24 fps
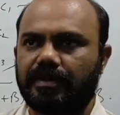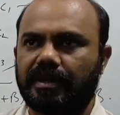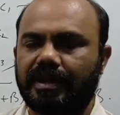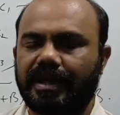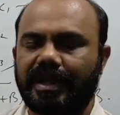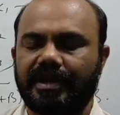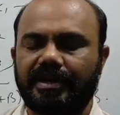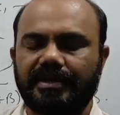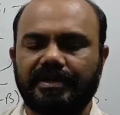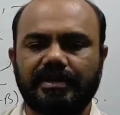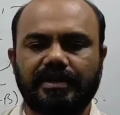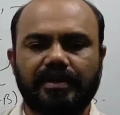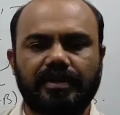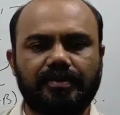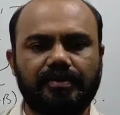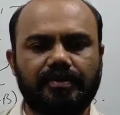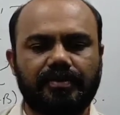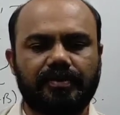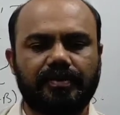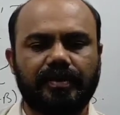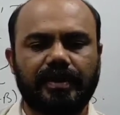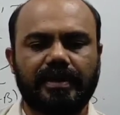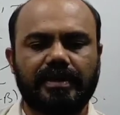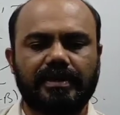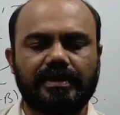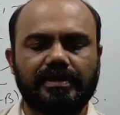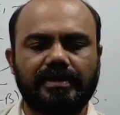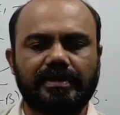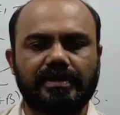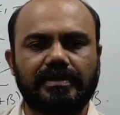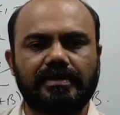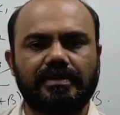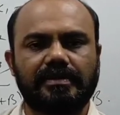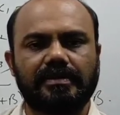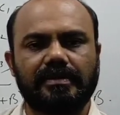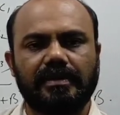the addition of two
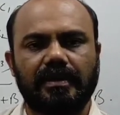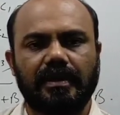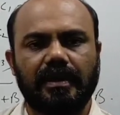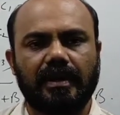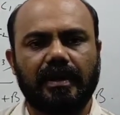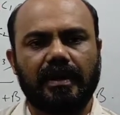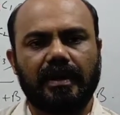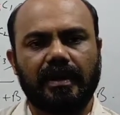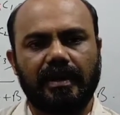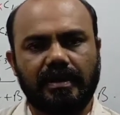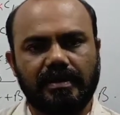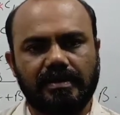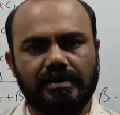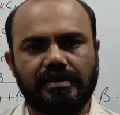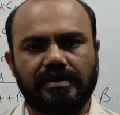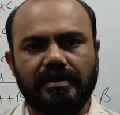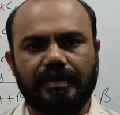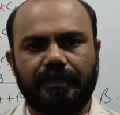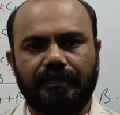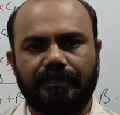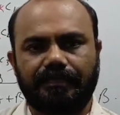matrices is